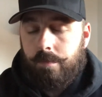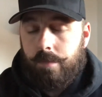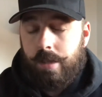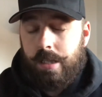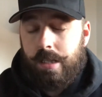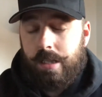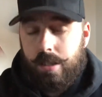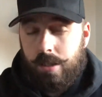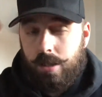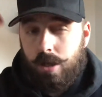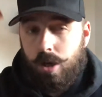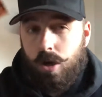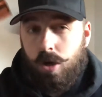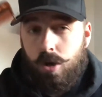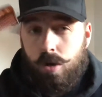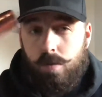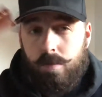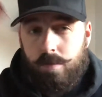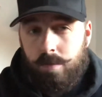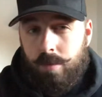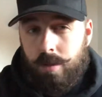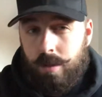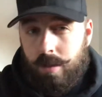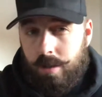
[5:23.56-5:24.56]
This
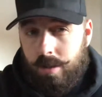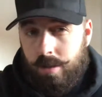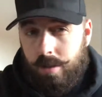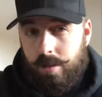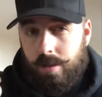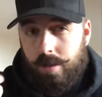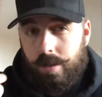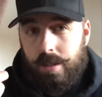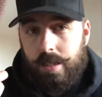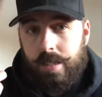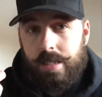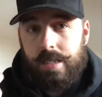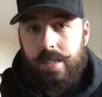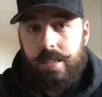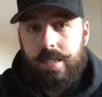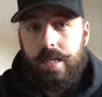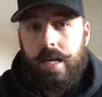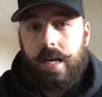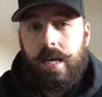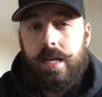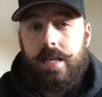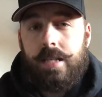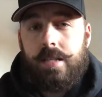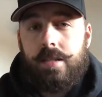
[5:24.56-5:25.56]
comb, this
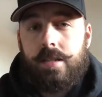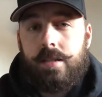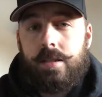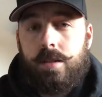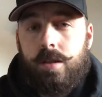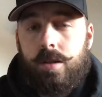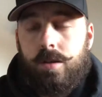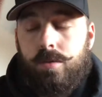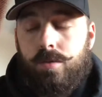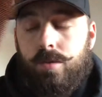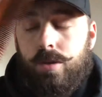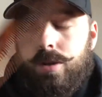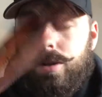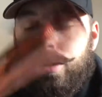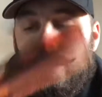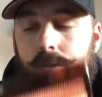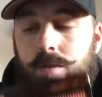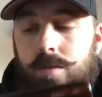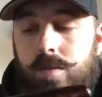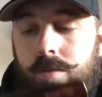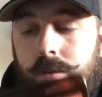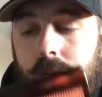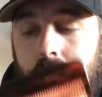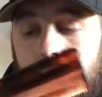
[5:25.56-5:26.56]
size, is gonna run
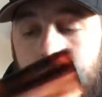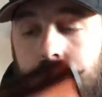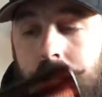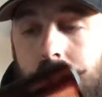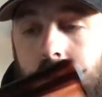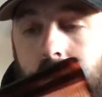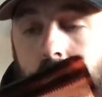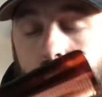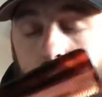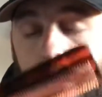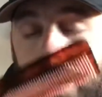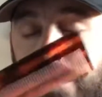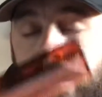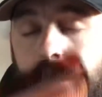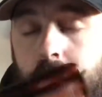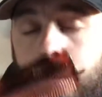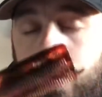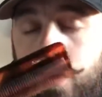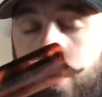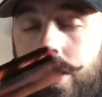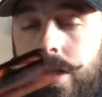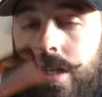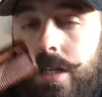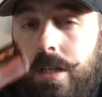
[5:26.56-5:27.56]
you about
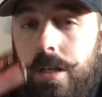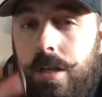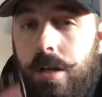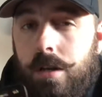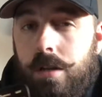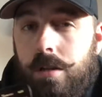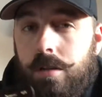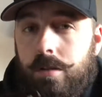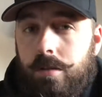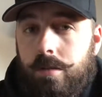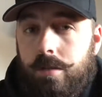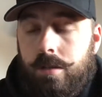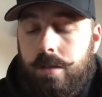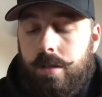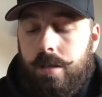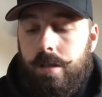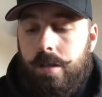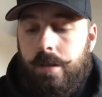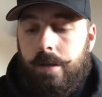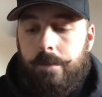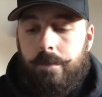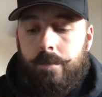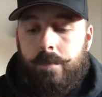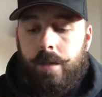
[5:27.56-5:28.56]
$14.
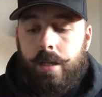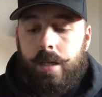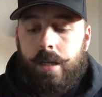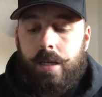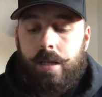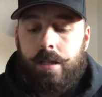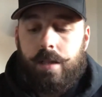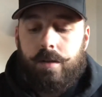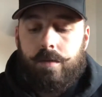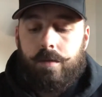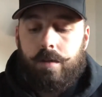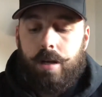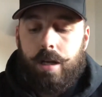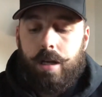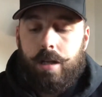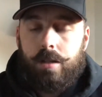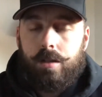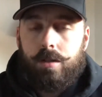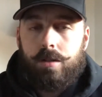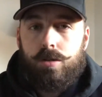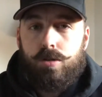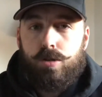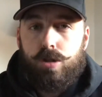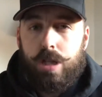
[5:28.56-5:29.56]
Okay, they're
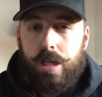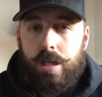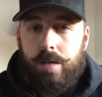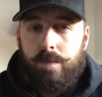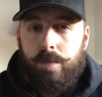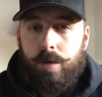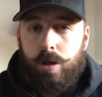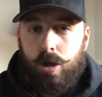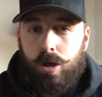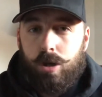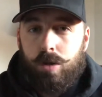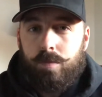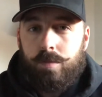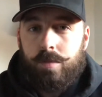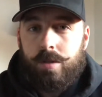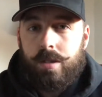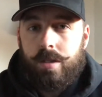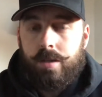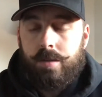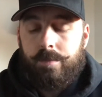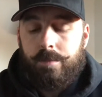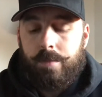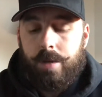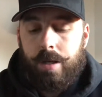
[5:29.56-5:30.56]
not cheap
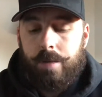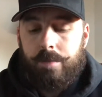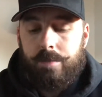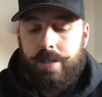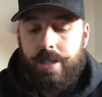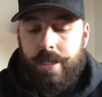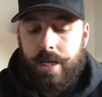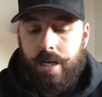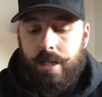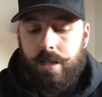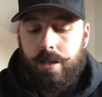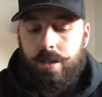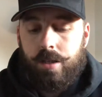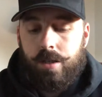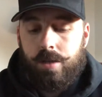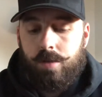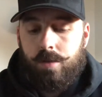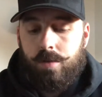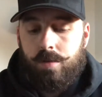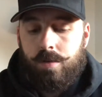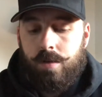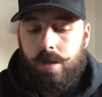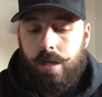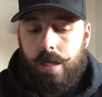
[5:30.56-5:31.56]
combs, but I'm telling
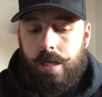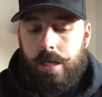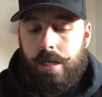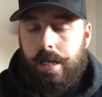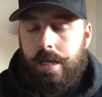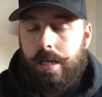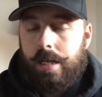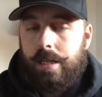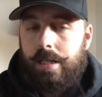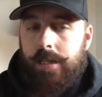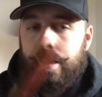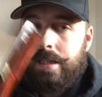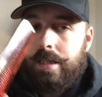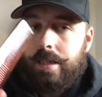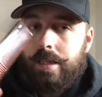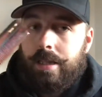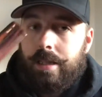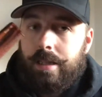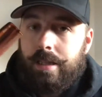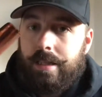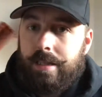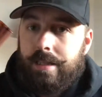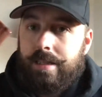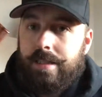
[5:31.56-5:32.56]
you,
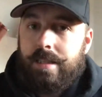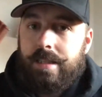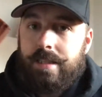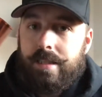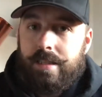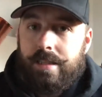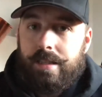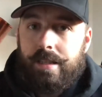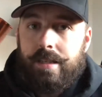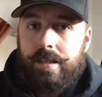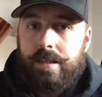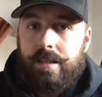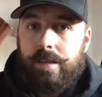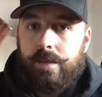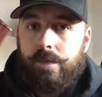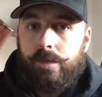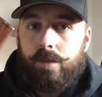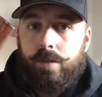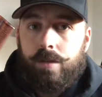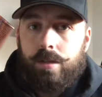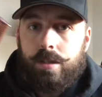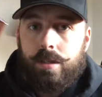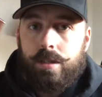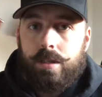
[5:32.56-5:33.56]
this is the
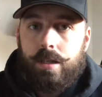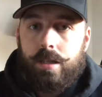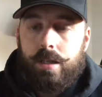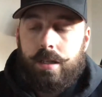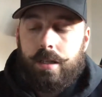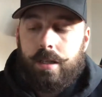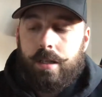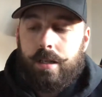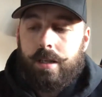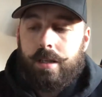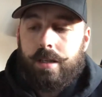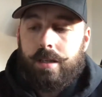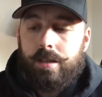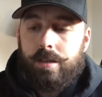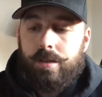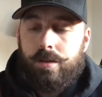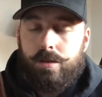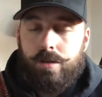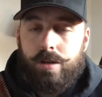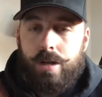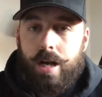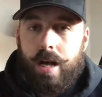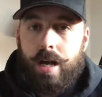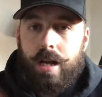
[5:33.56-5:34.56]
difference. Okay,
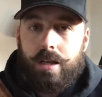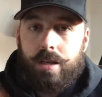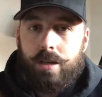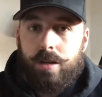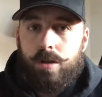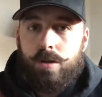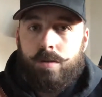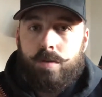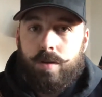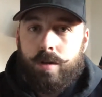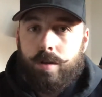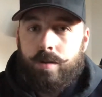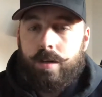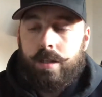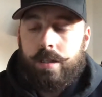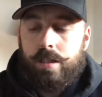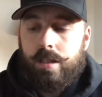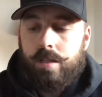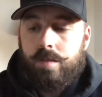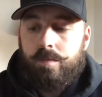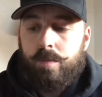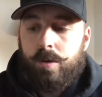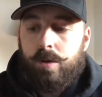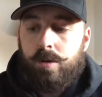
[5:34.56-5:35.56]
you're not gonna regret
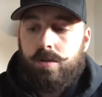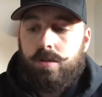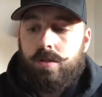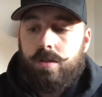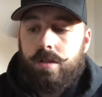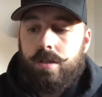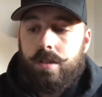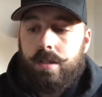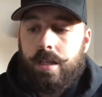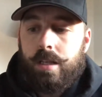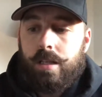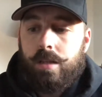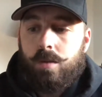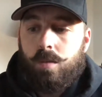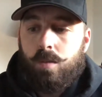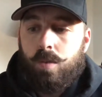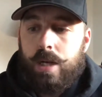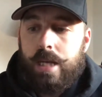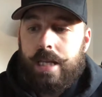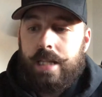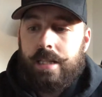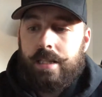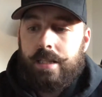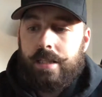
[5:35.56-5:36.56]
this purchase, and the
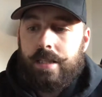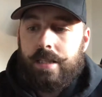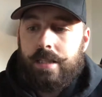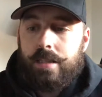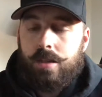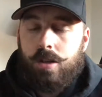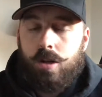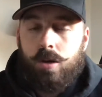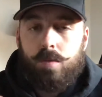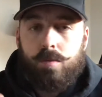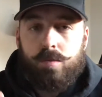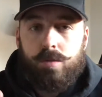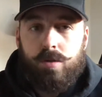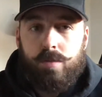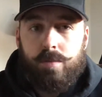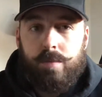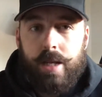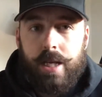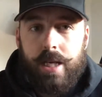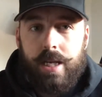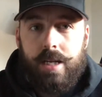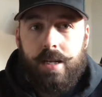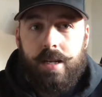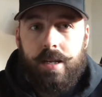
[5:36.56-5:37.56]
way that these combs are
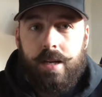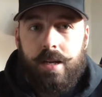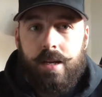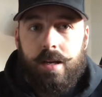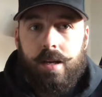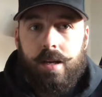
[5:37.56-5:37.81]
made,